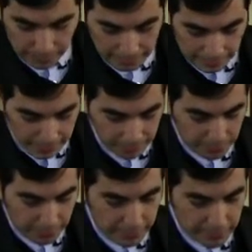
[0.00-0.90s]

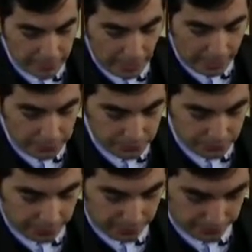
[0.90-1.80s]
again raise their eyes to
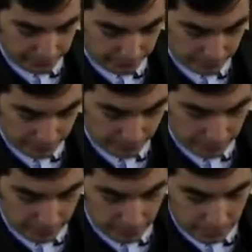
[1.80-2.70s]
heaven,
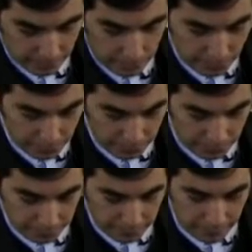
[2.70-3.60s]
looking
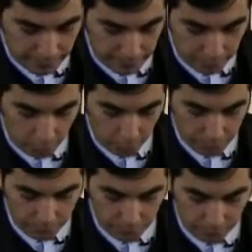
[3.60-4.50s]
with faith and
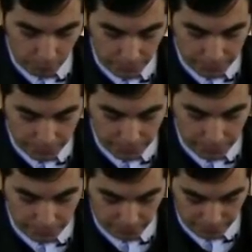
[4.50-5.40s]
hope for the Lord's
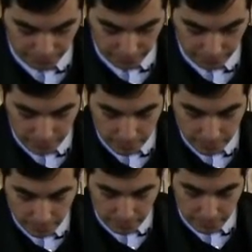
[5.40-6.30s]
appearing,
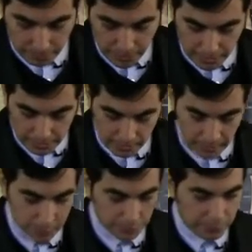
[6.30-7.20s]
but many
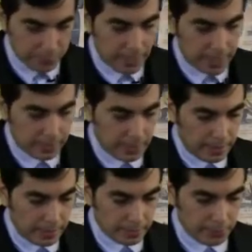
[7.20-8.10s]
seem to remain
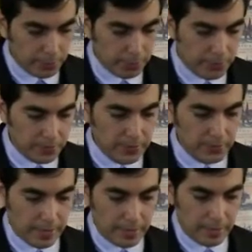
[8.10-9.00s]
in a stupid
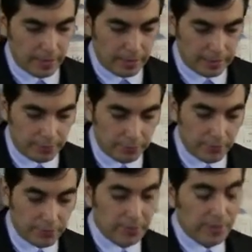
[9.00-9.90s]
state as if
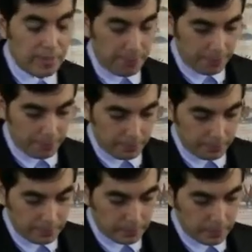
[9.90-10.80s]
asleep.
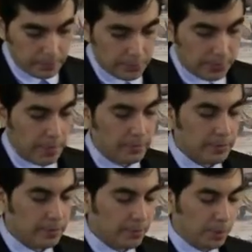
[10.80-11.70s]
So
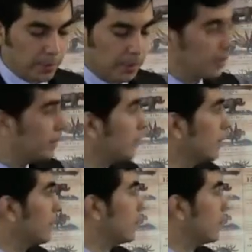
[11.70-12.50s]
that's marking